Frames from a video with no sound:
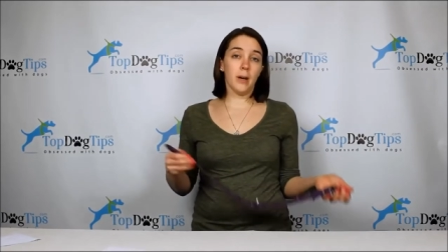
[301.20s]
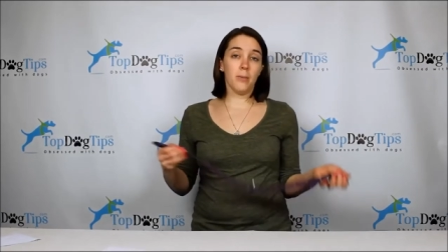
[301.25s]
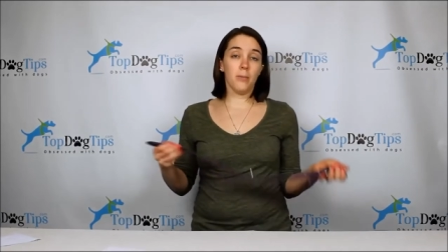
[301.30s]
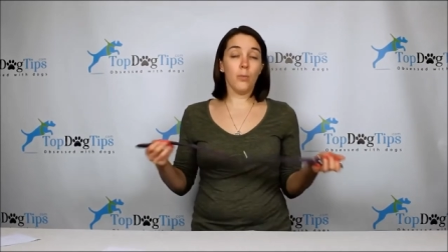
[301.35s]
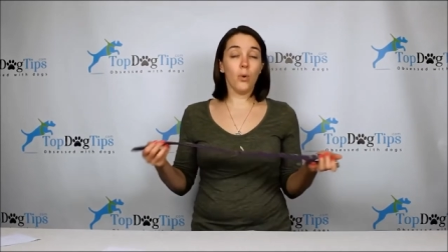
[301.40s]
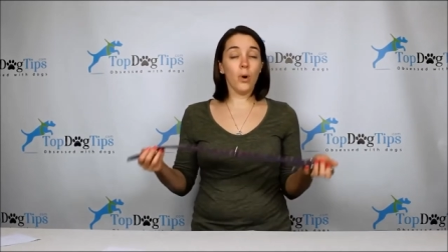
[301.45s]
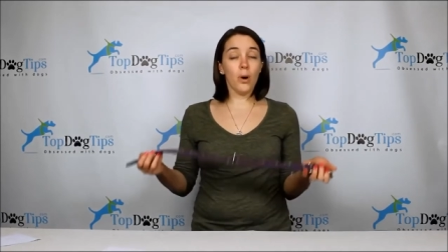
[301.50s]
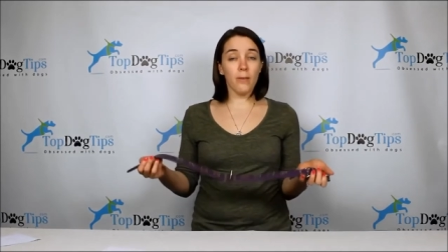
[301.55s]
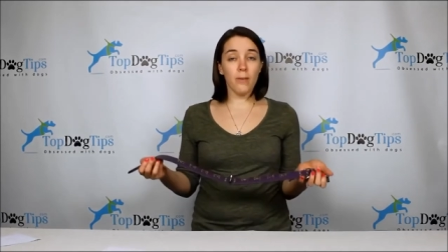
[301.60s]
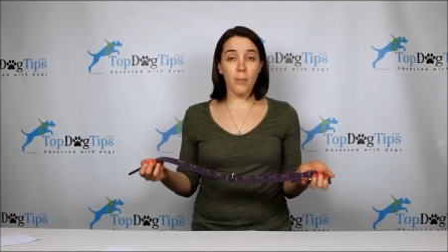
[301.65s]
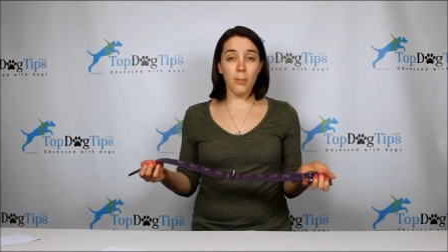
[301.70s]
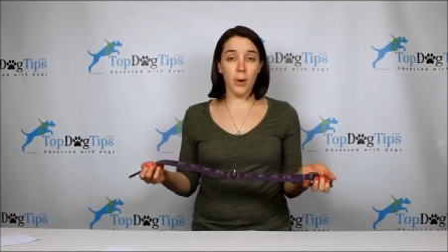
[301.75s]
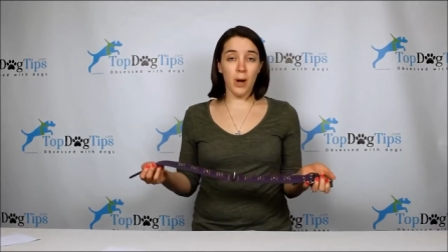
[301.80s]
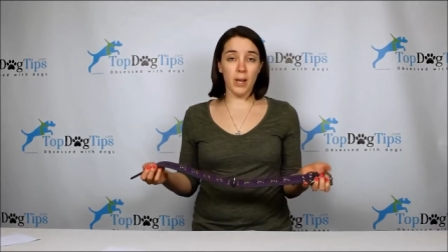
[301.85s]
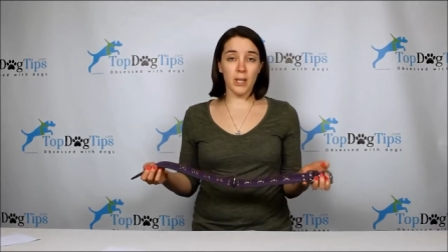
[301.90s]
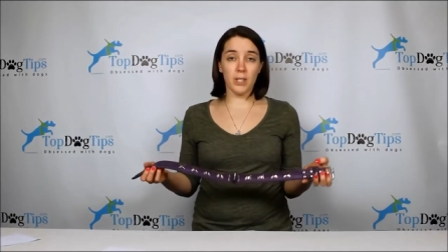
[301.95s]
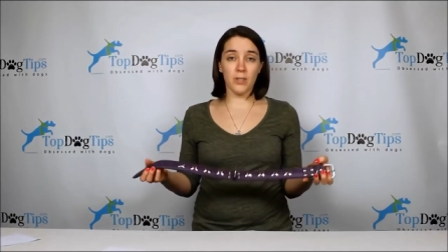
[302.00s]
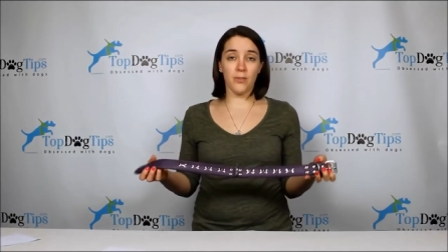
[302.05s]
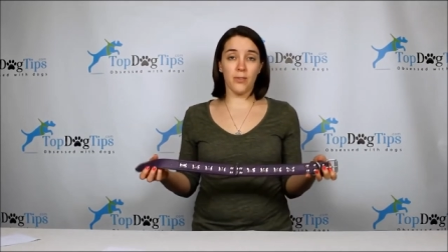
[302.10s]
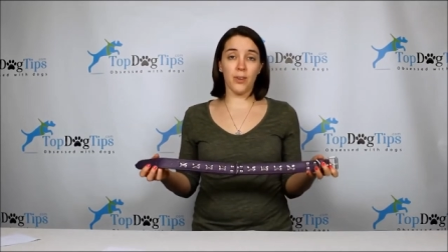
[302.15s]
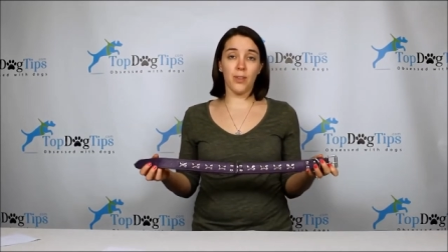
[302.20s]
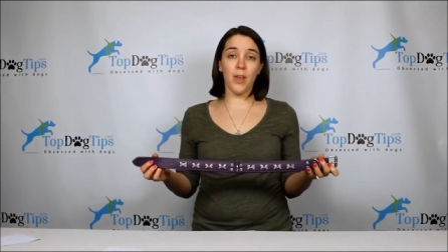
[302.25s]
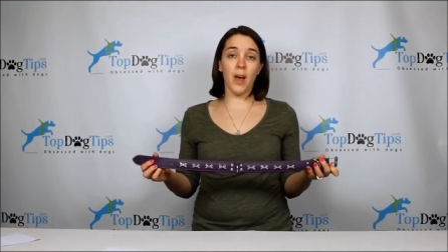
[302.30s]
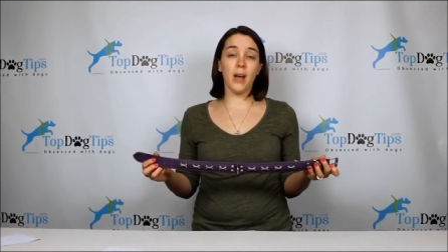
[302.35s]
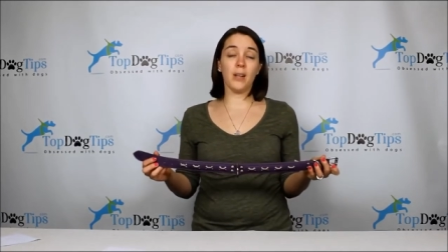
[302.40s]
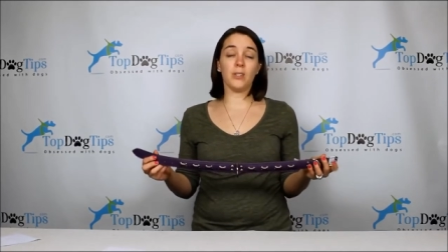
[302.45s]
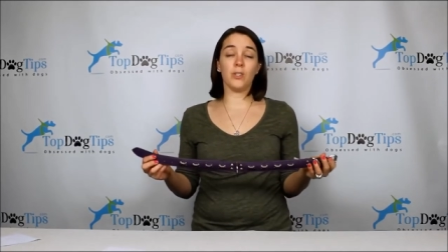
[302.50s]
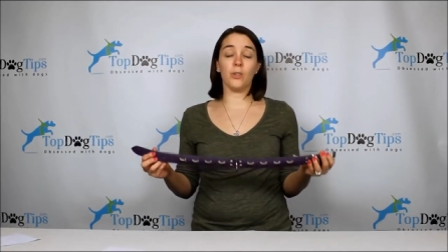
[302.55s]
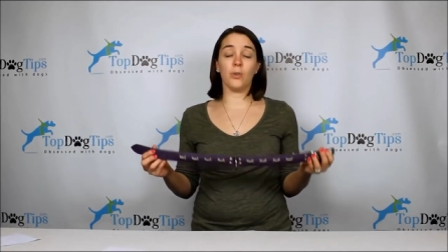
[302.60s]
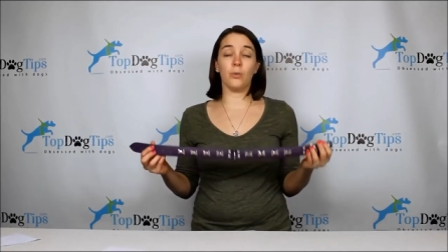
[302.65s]
more of a price for
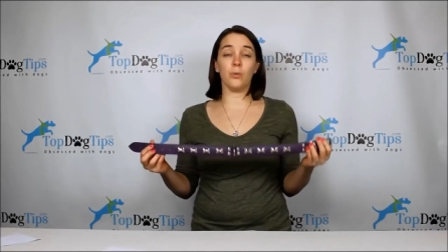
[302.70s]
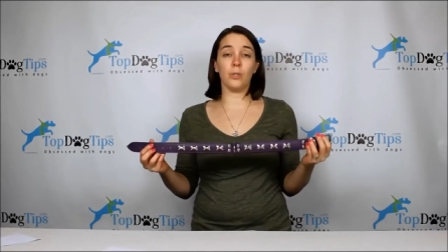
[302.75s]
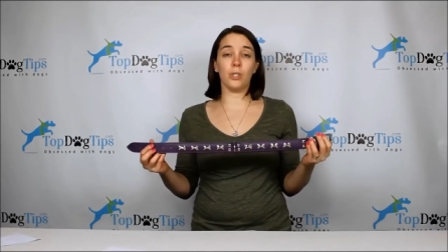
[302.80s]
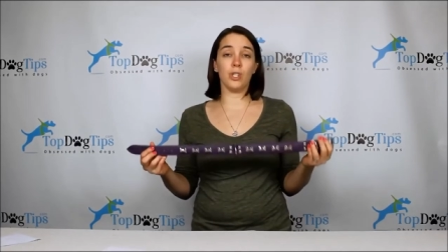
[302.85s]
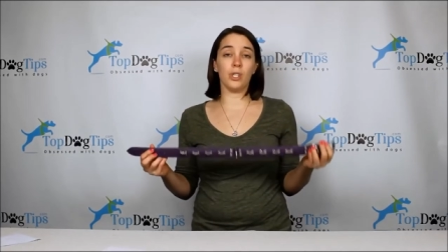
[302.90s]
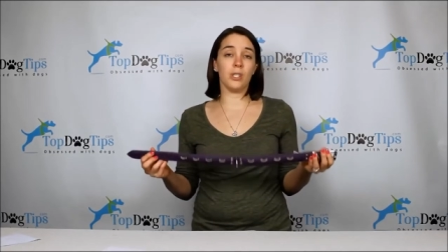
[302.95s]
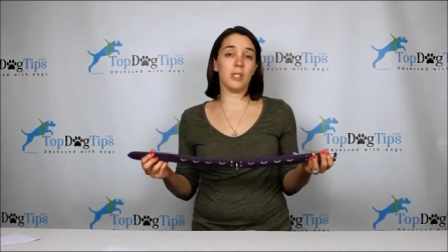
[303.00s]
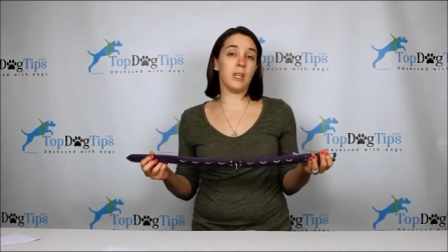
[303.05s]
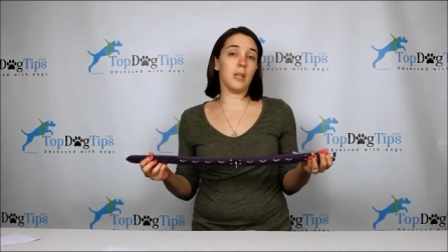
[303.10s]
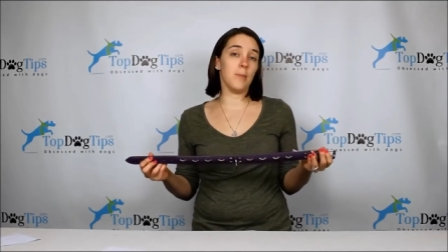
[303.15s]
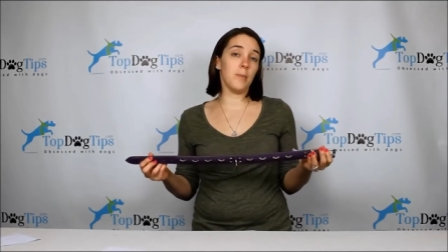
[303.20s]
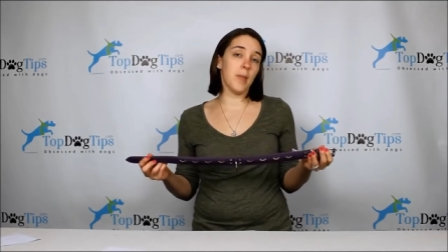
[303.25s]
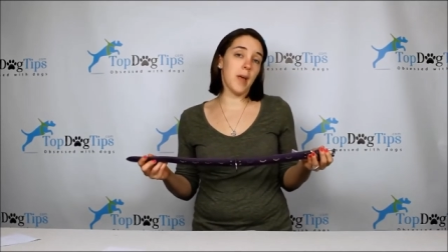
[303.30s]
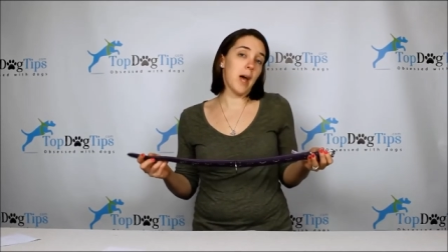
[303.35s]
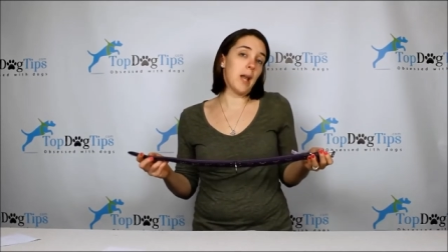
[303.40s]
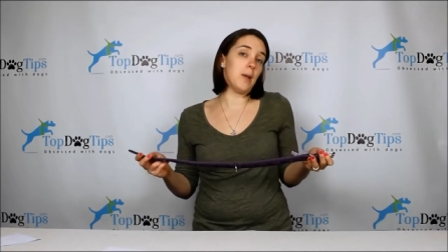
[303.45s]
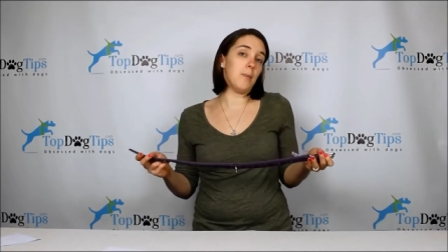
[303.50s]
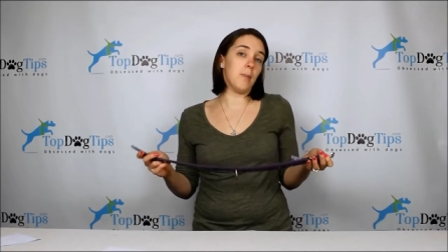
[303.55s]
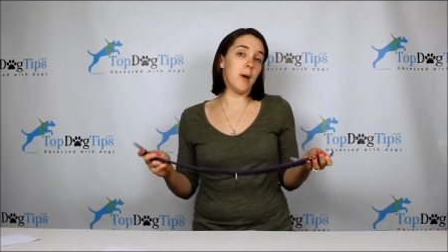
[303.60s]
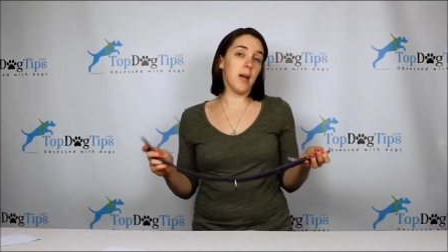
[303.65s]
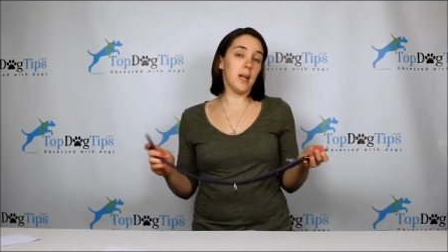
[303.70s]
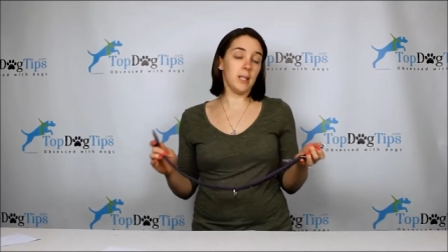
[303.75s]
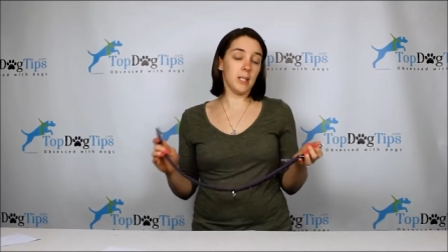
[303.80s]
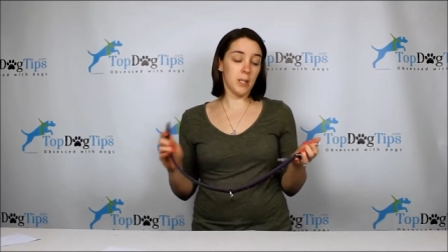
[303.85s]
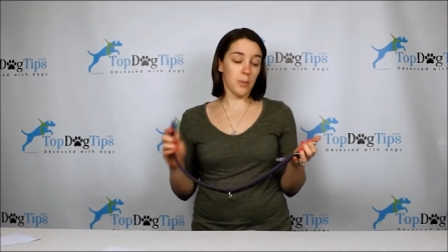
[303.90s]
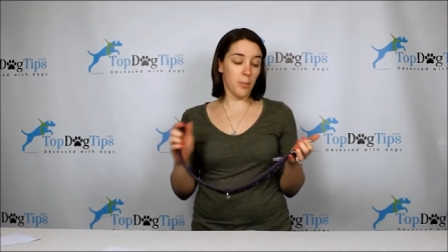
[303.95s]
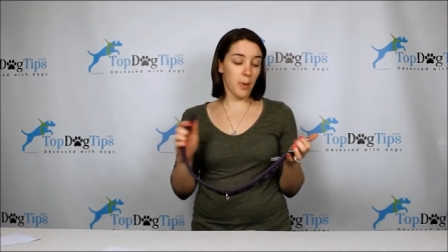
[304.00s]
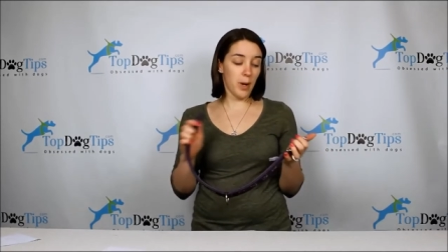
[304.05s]
that. So just keep that in mind. The